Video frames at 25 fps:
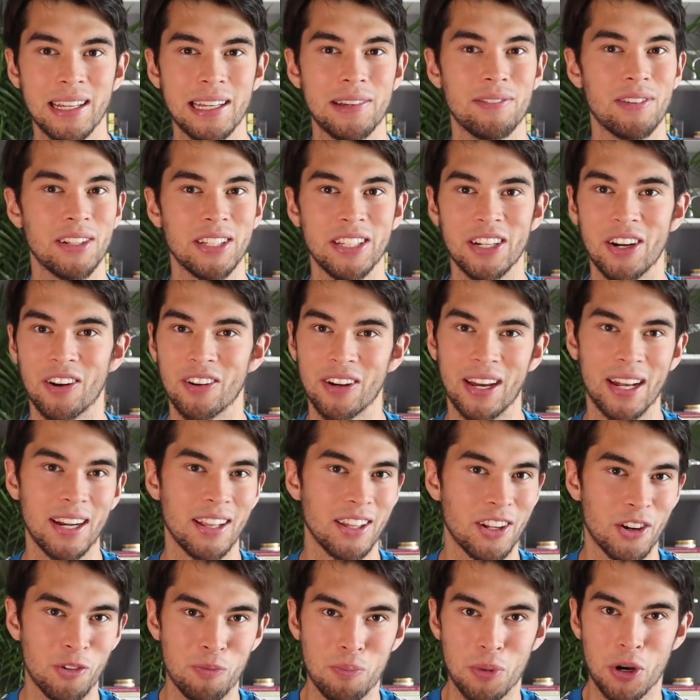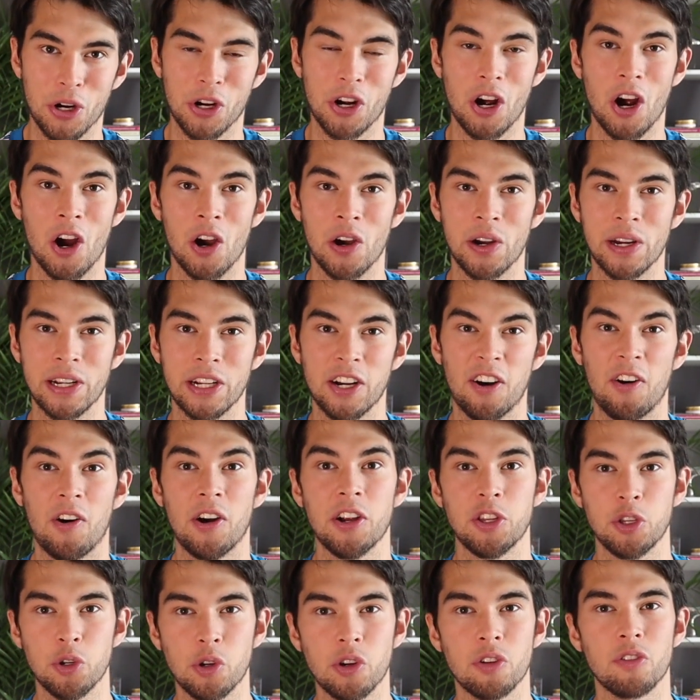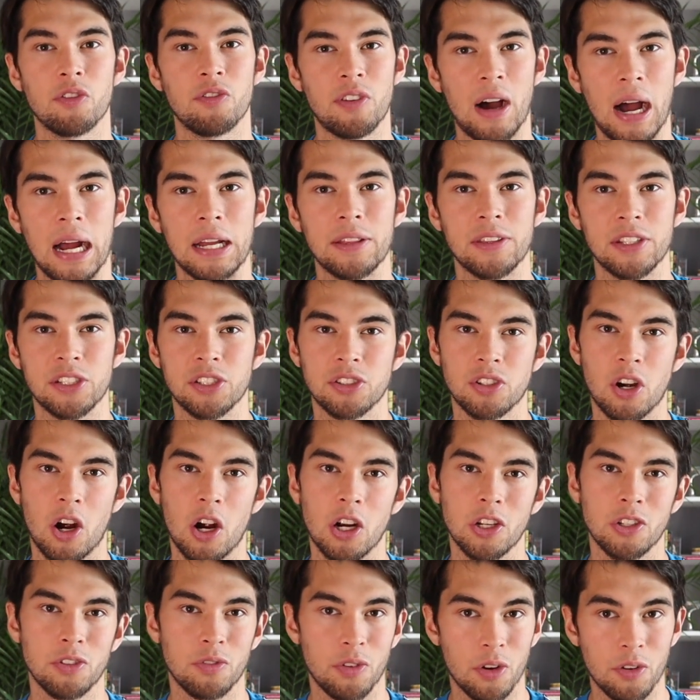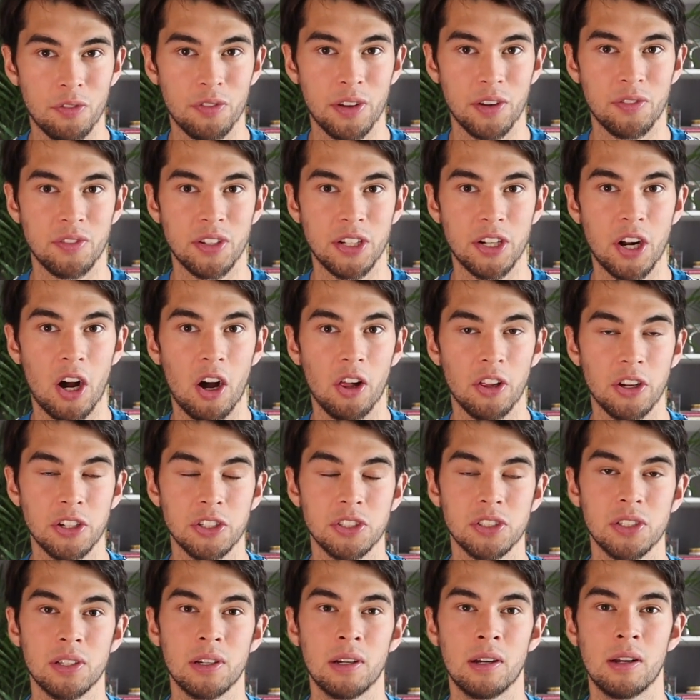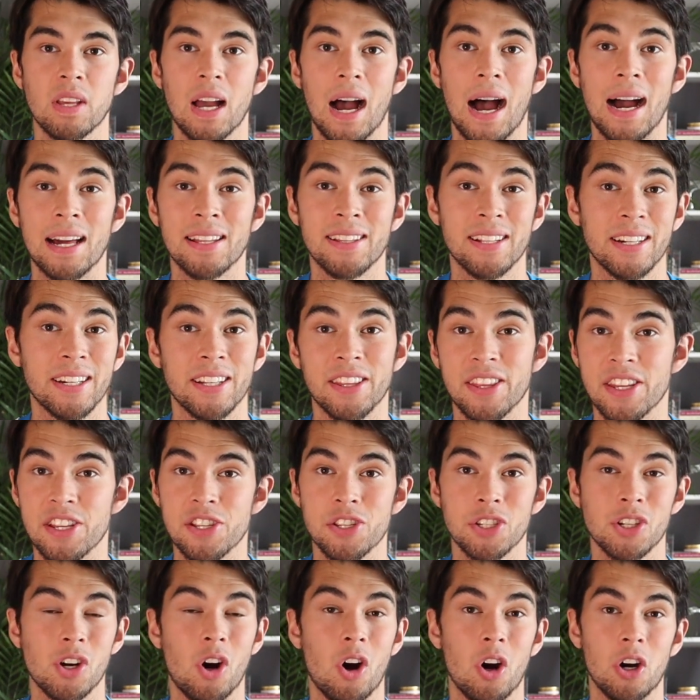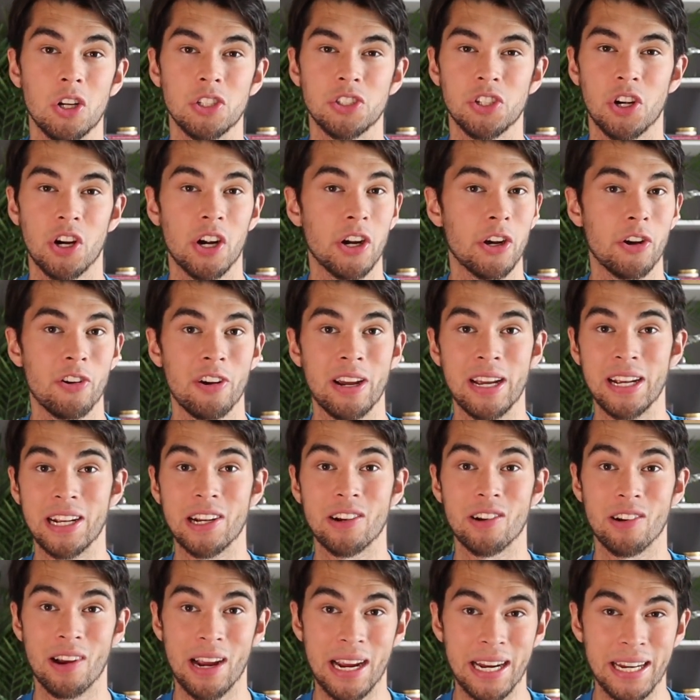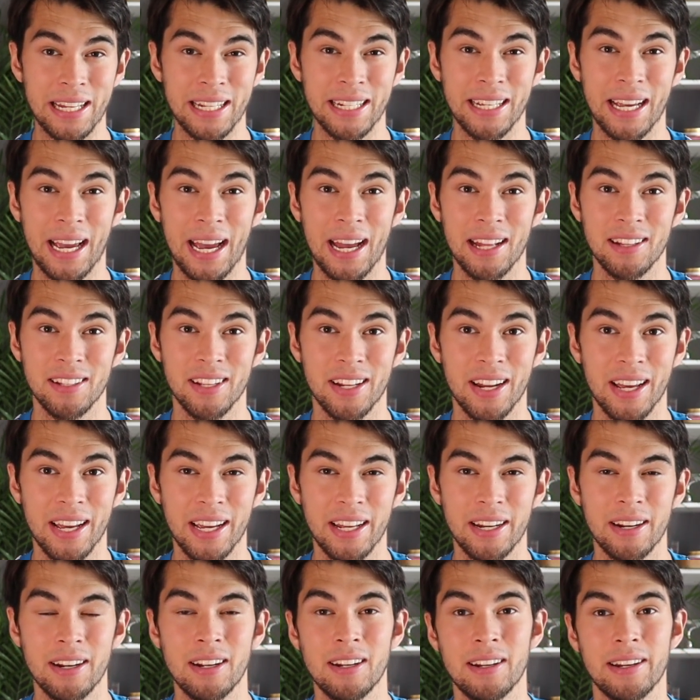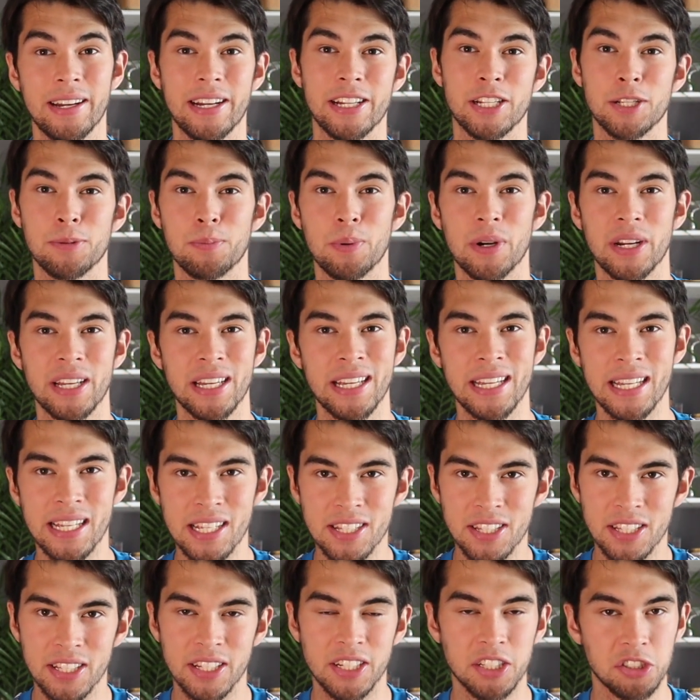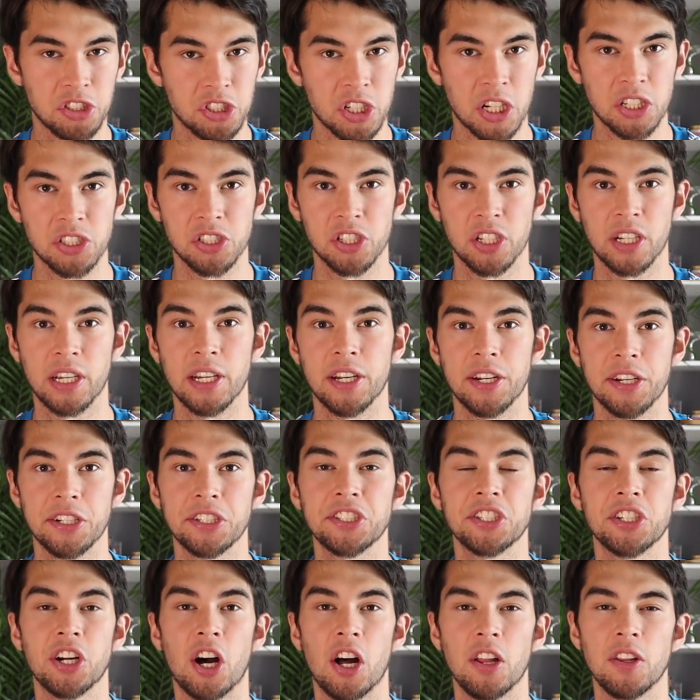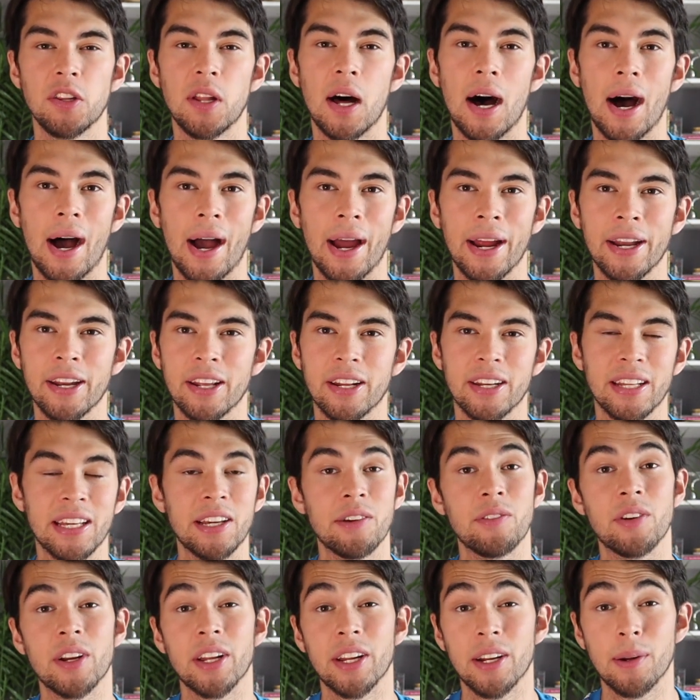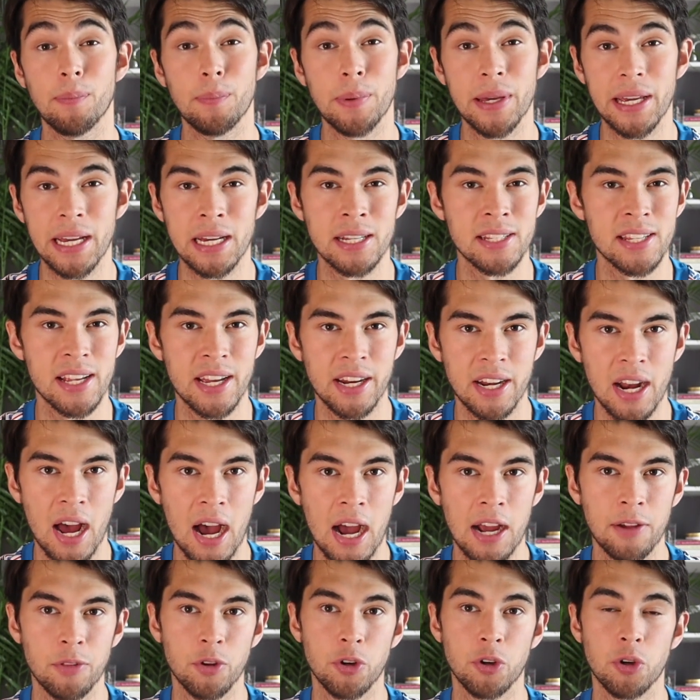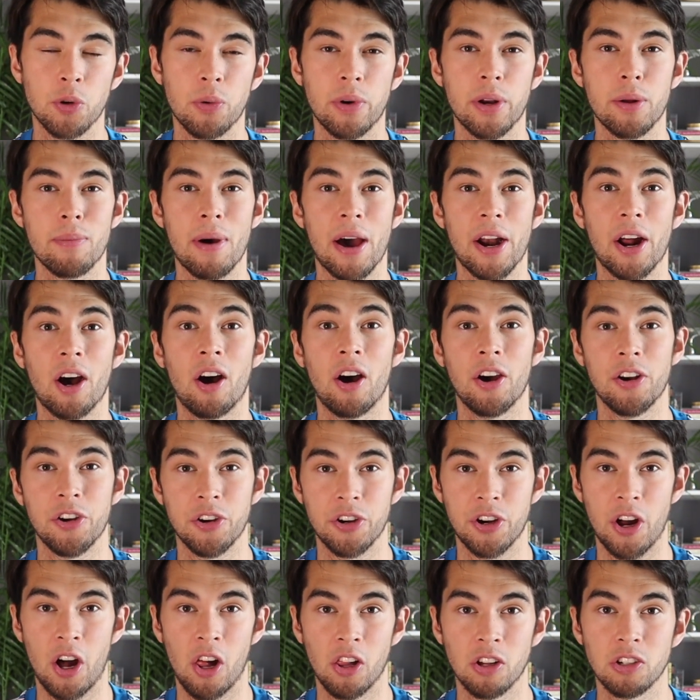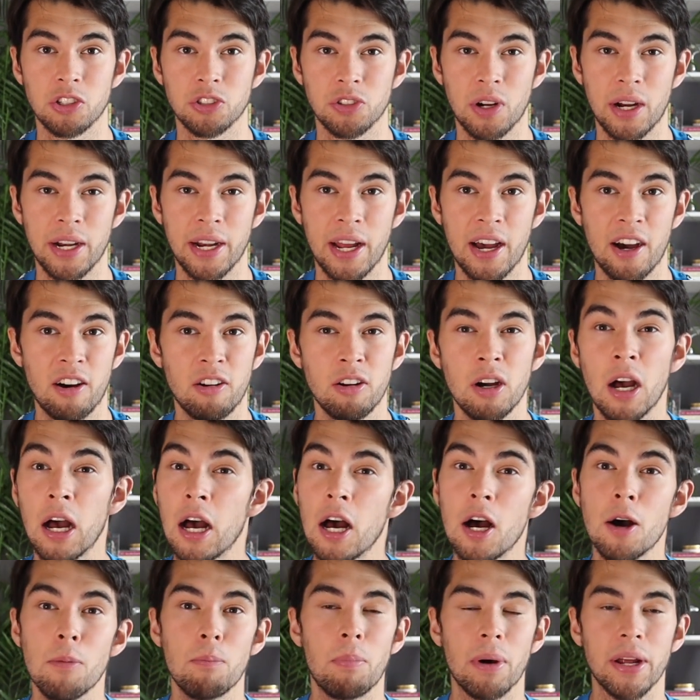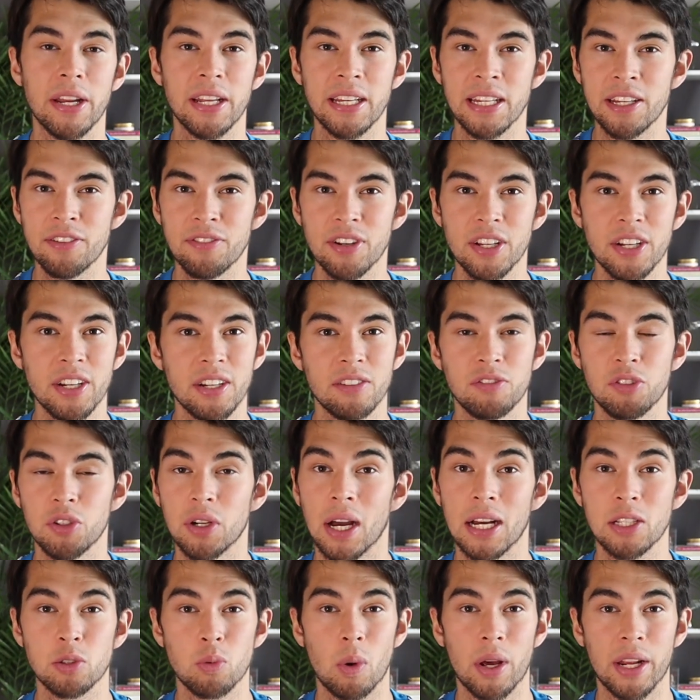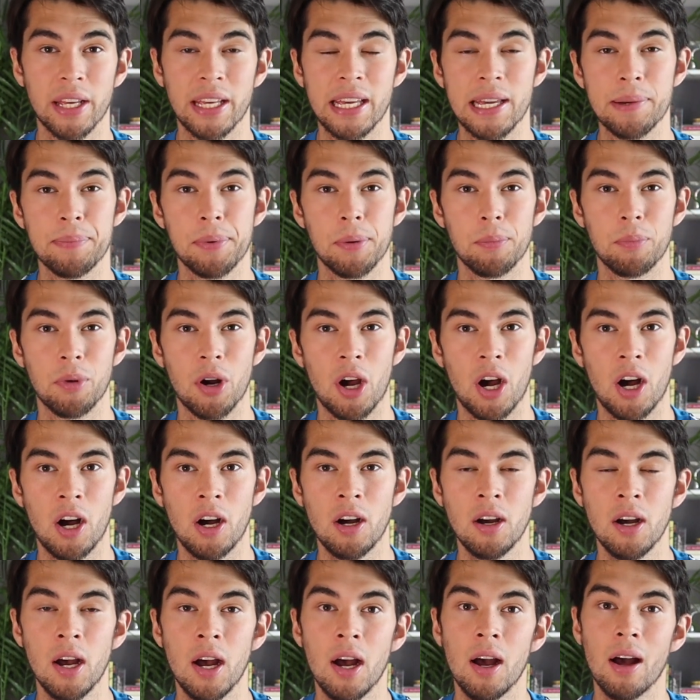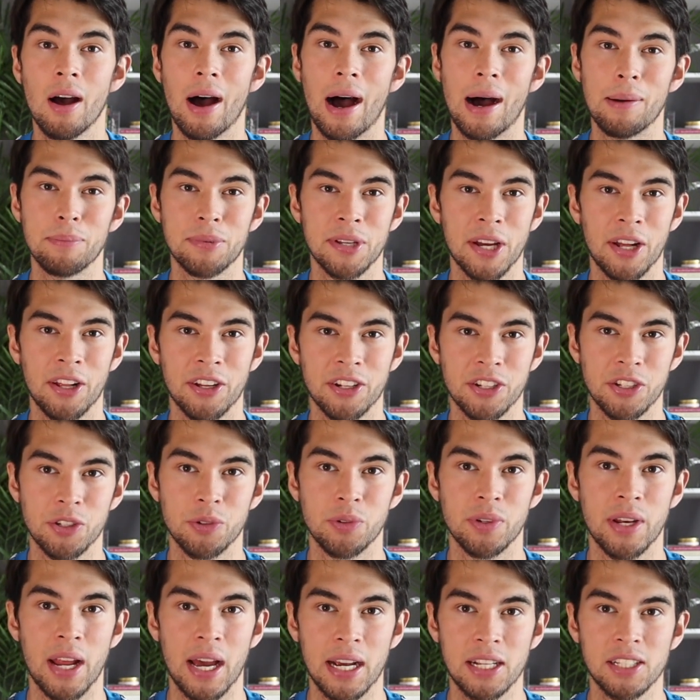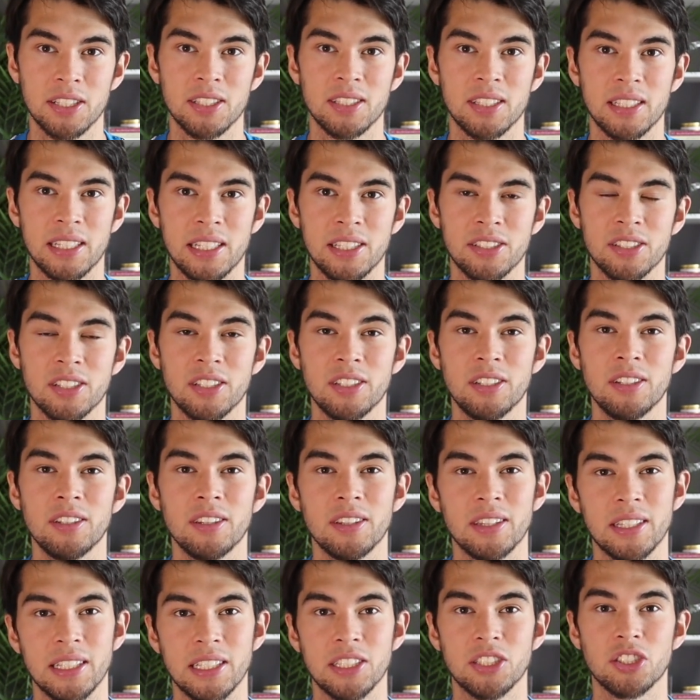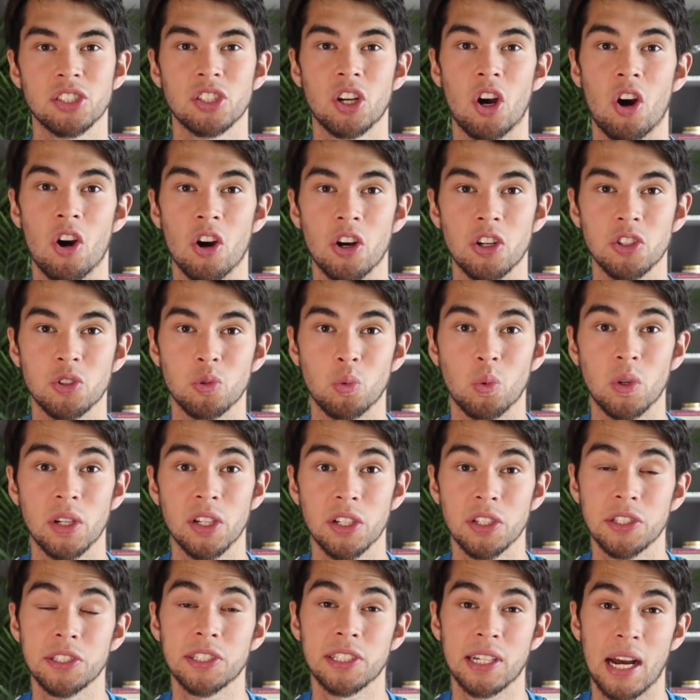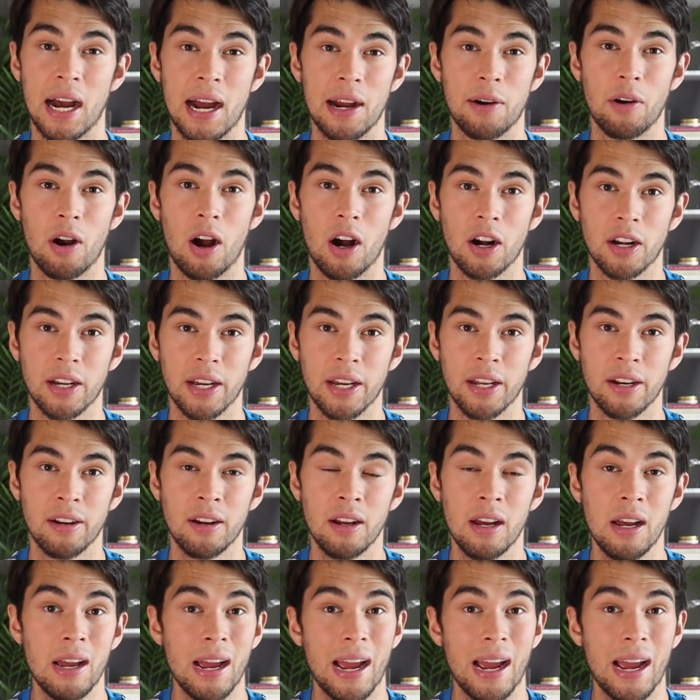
even, you know, get a little Mercari going, you can find these cards for $50. I think these cards are a great grading candidate. It's pretty easy to judge the condition online, and even in a PSA 9, they're doing about $100 right now. But even if you guys want to keep them raw, I'm telling you, next season, these cards will skyrocket.